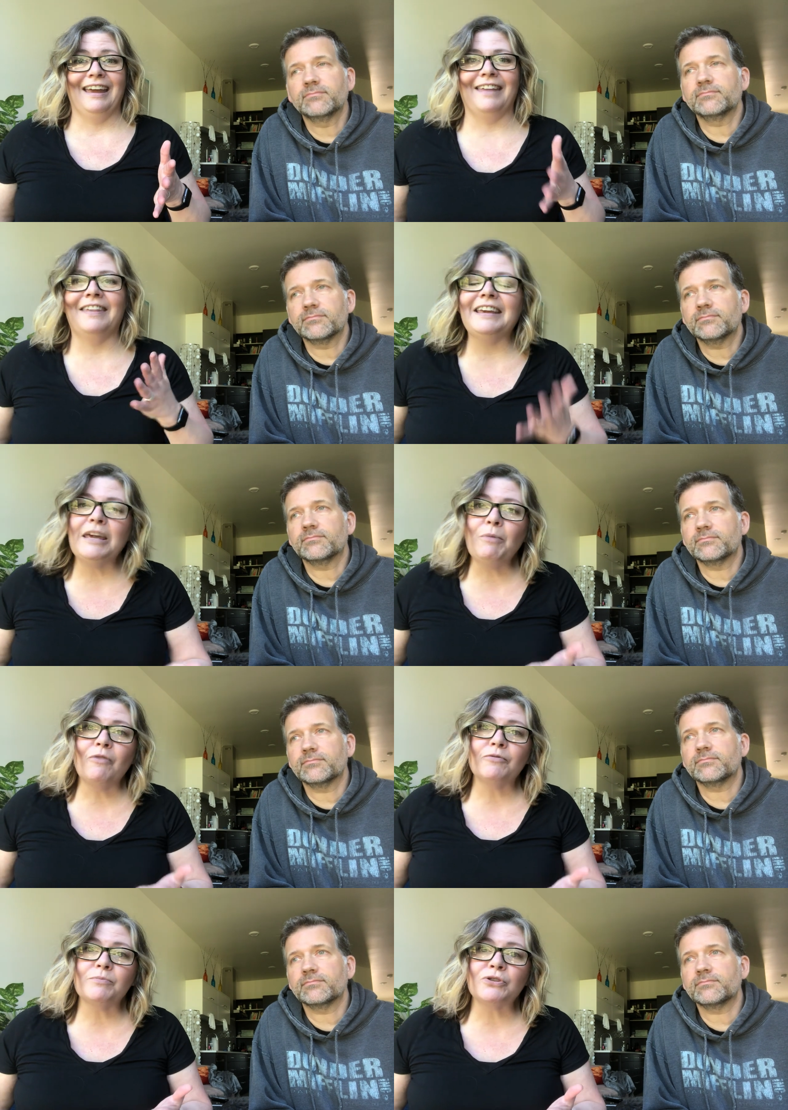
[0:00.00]
Speaker 1: And they came
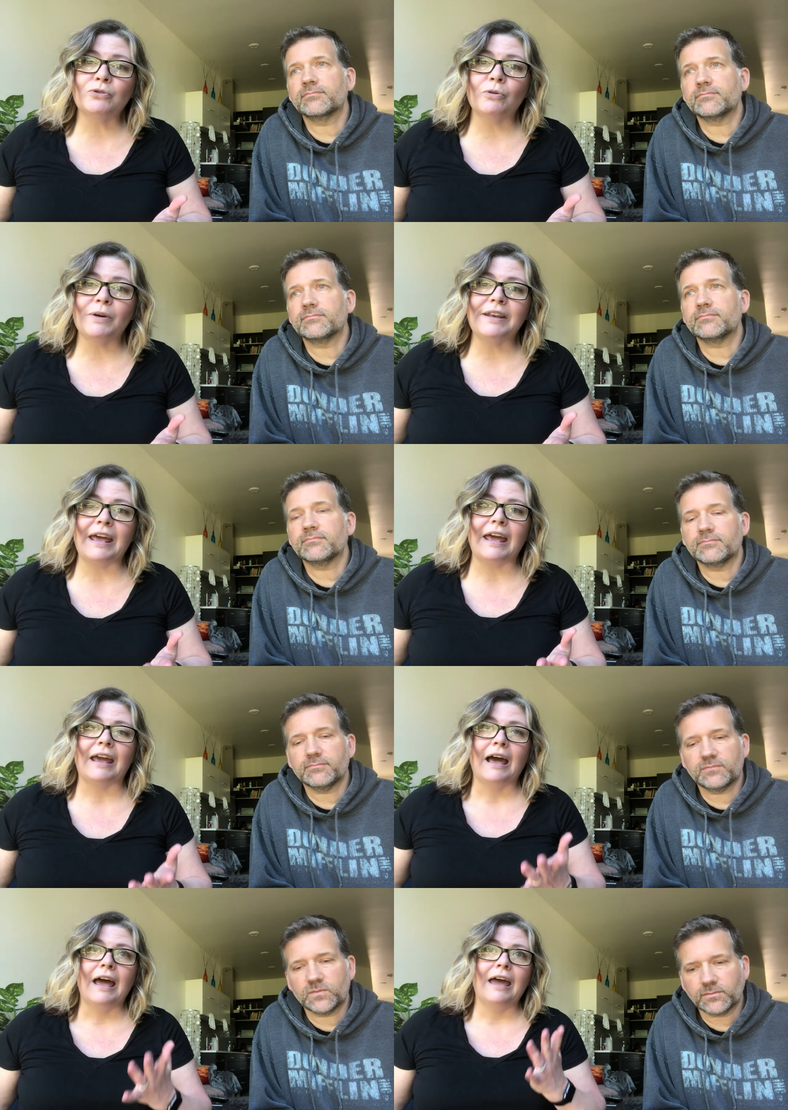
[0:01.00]
home from school one
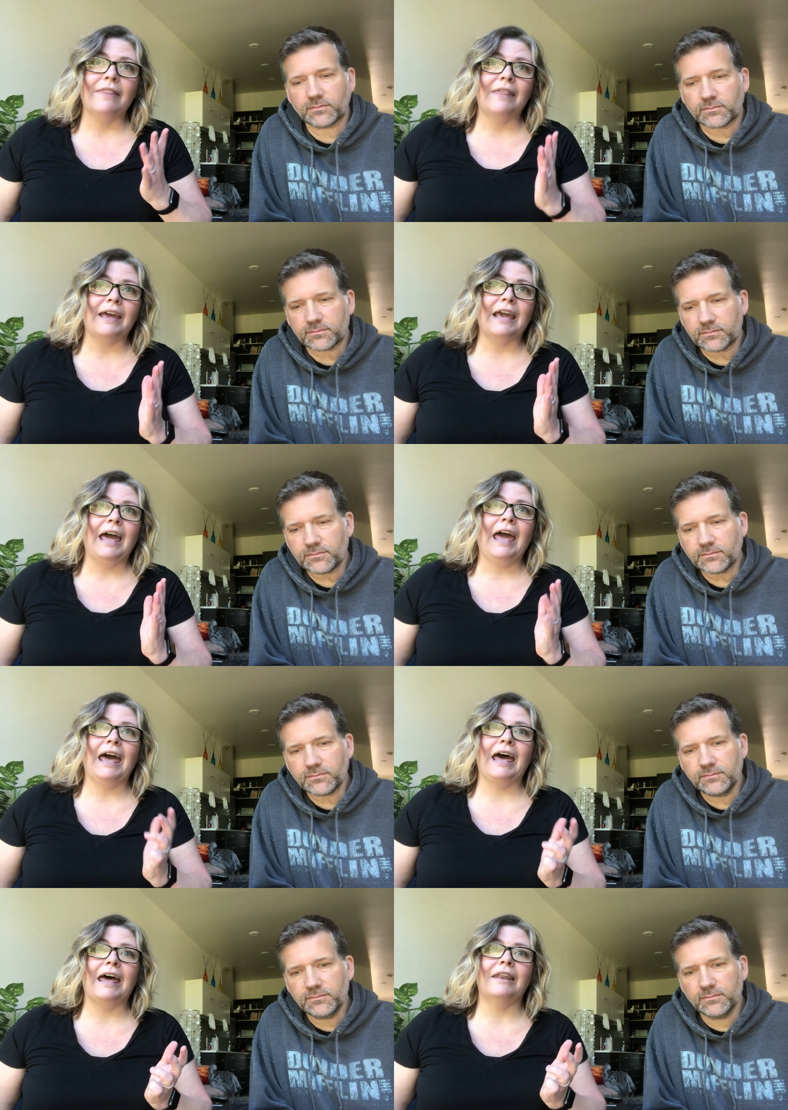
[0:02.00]
day and they
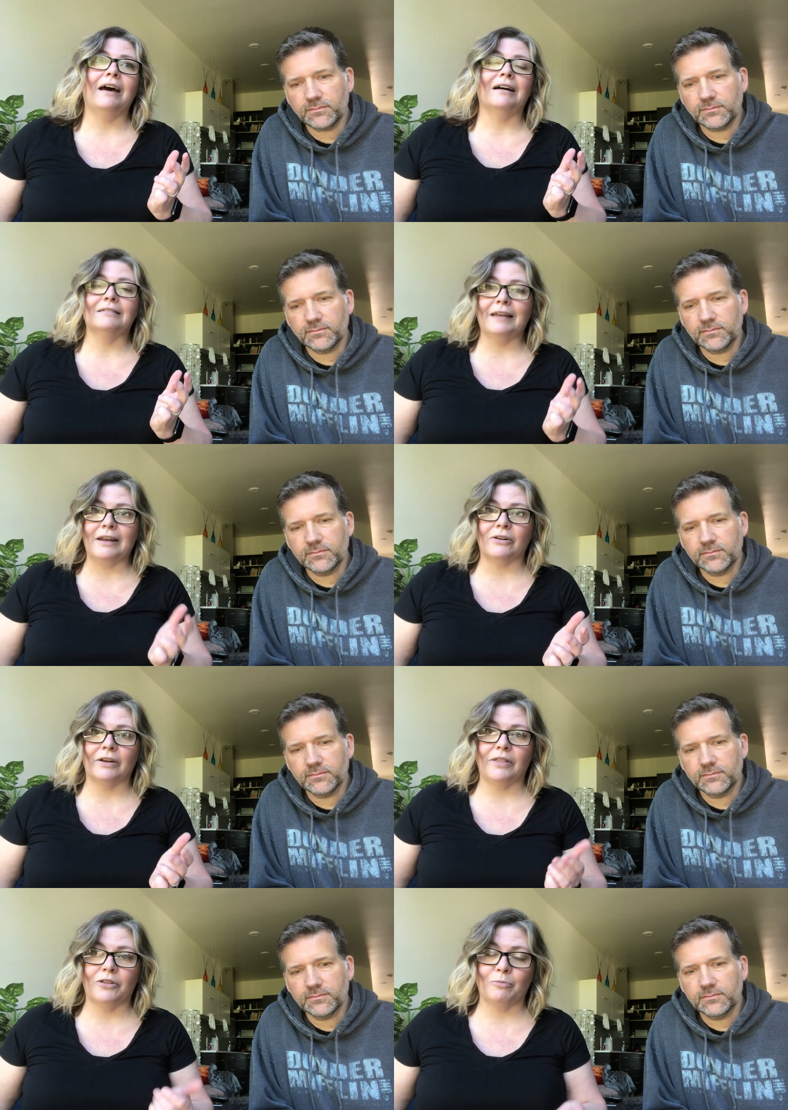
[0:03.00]
had a letter
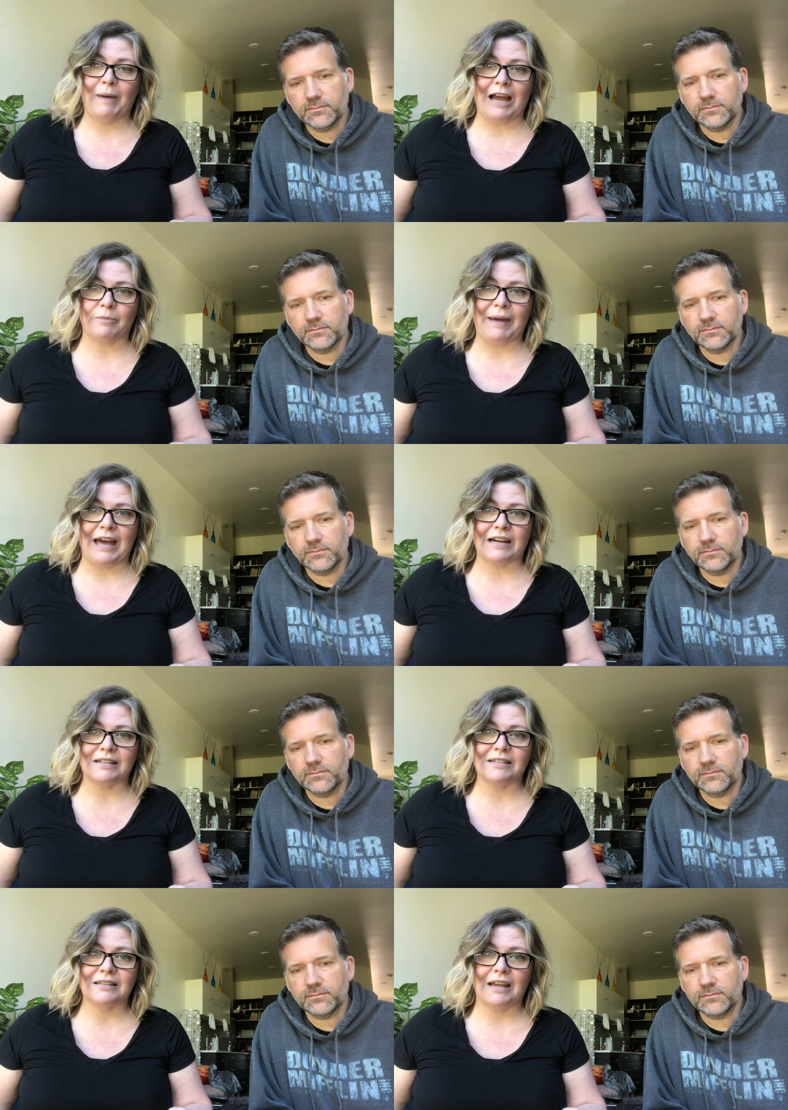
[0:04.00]
in their
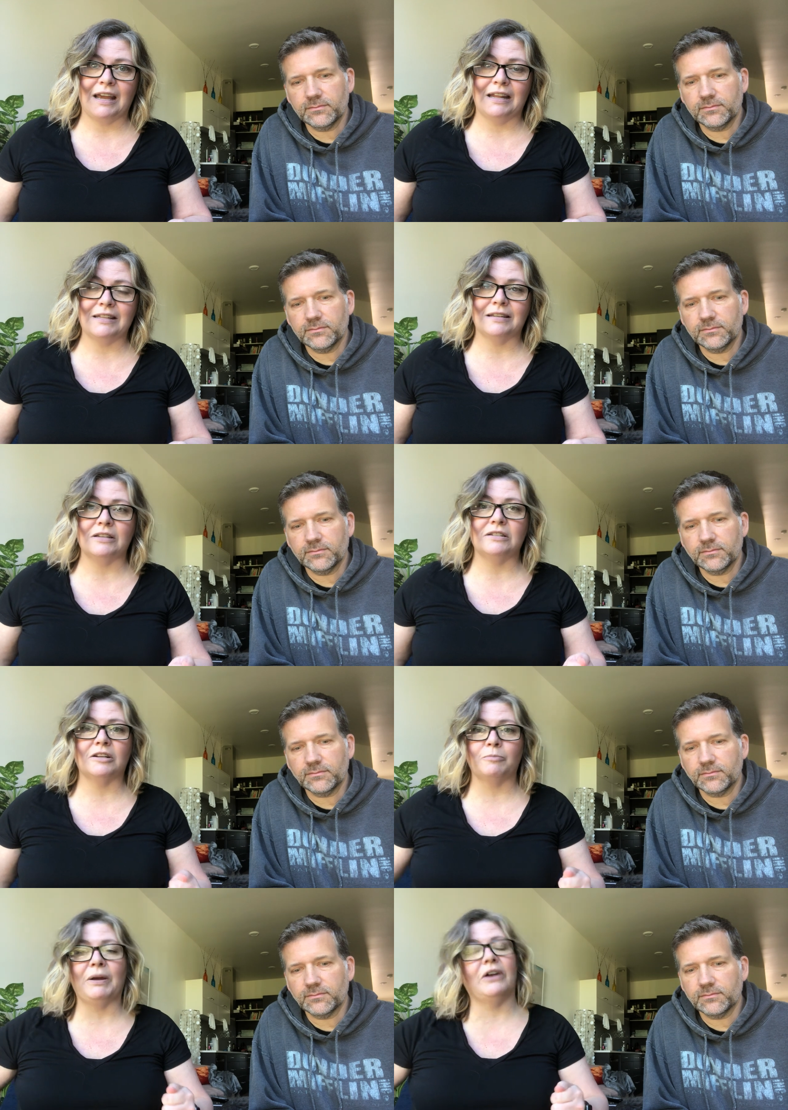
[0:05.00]
backpacks. And it said,
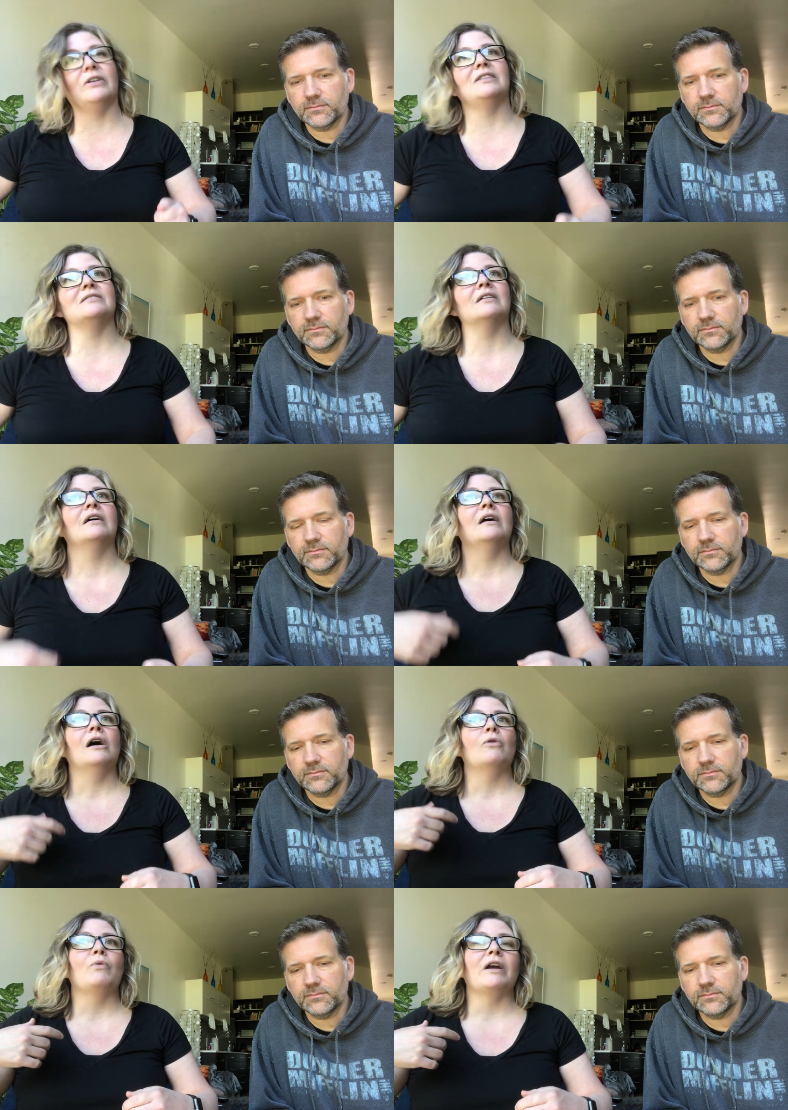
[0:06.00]
Dear parents,
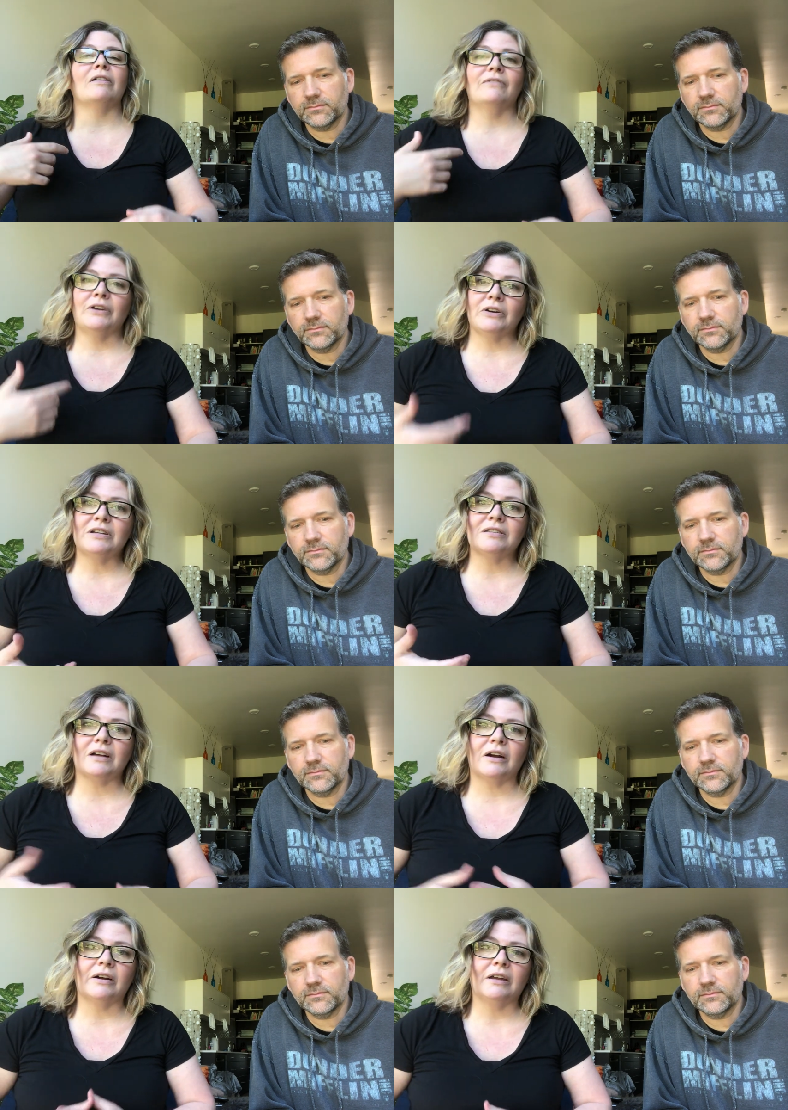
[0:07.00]
we are very
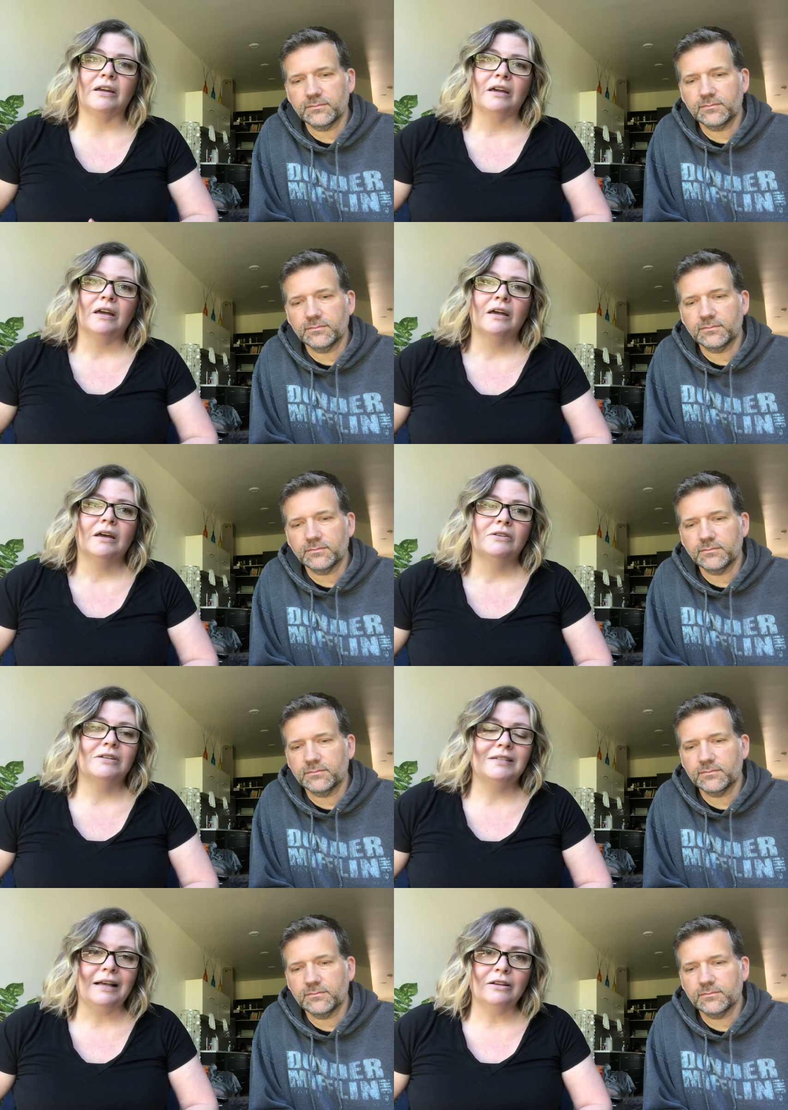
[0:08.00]
sorry to
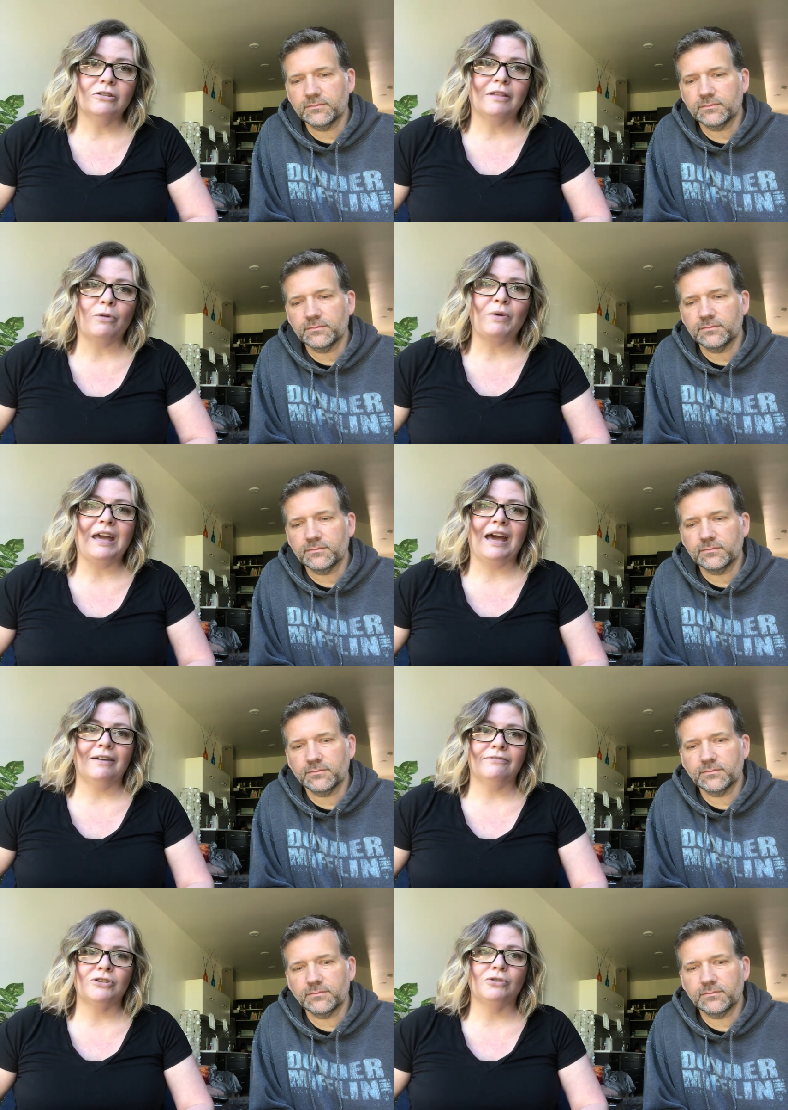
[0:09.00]
tell you that we
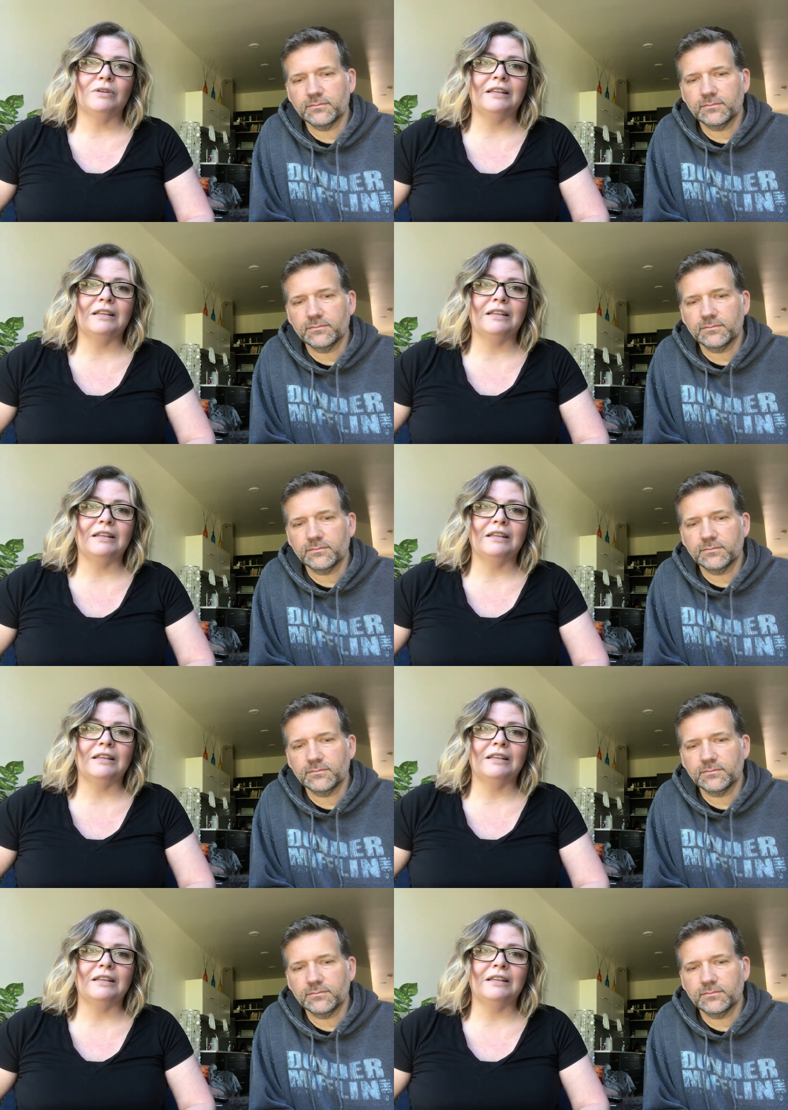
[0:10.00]
have to